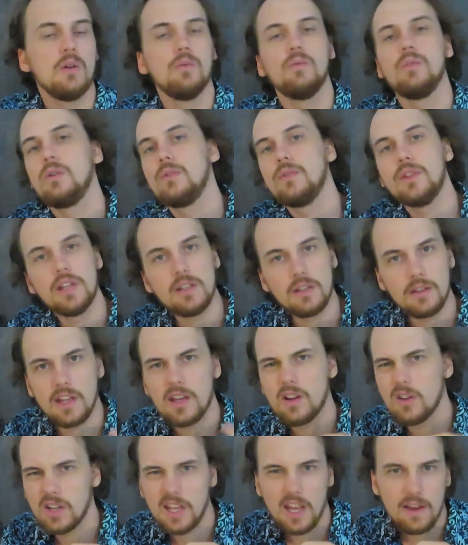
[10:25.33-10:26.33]
well,
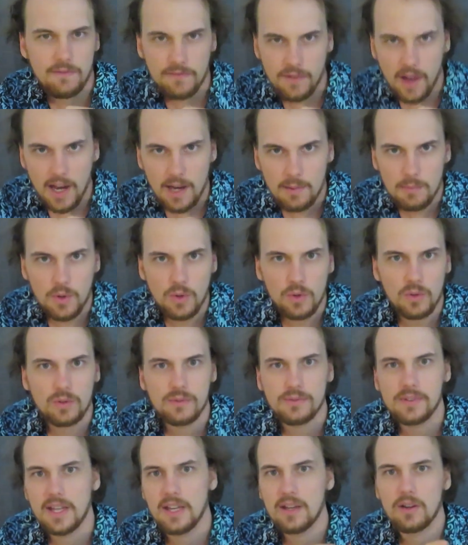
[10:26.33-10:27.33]
they're going to get
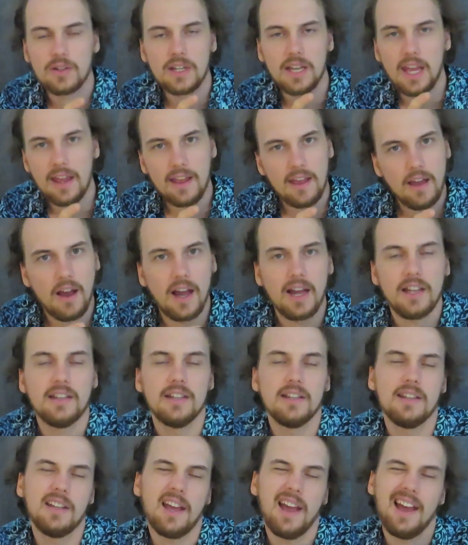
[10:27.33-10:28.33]
fireballed, they're going to get
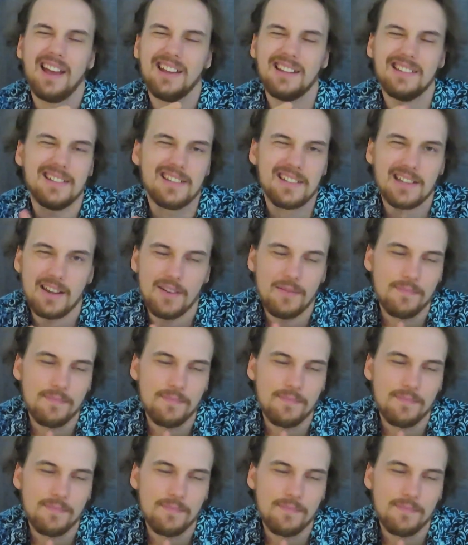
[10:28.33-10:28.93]
kited, and